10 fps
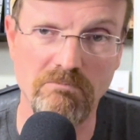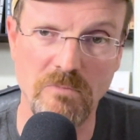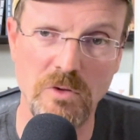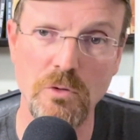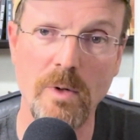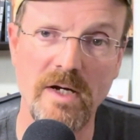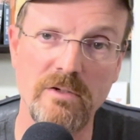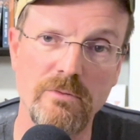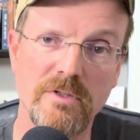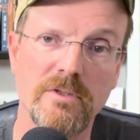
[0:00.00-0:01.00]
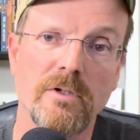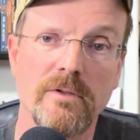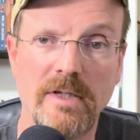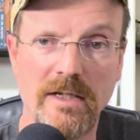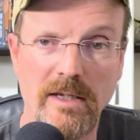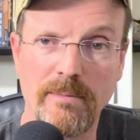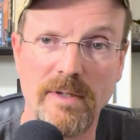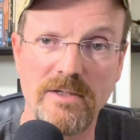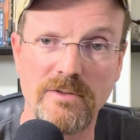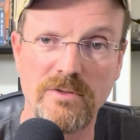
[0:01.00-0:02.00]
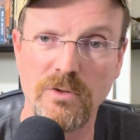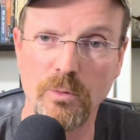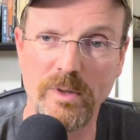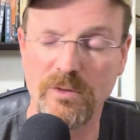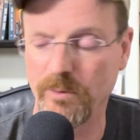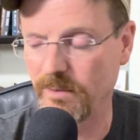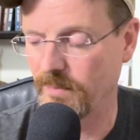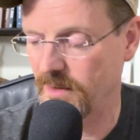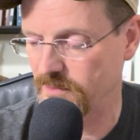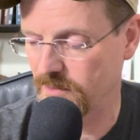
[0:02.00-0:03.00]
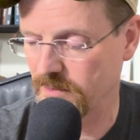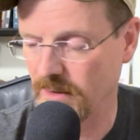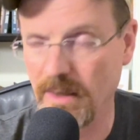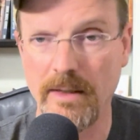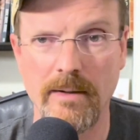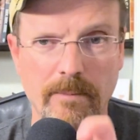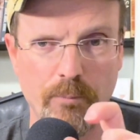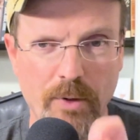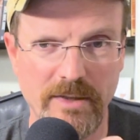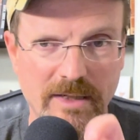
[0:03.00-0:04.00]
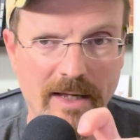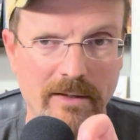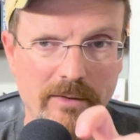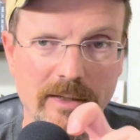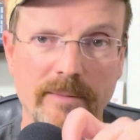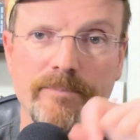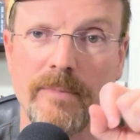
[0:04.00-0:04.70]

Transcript: Do I use this on a day-to-day basis, on a week-to-week basis? Practicality.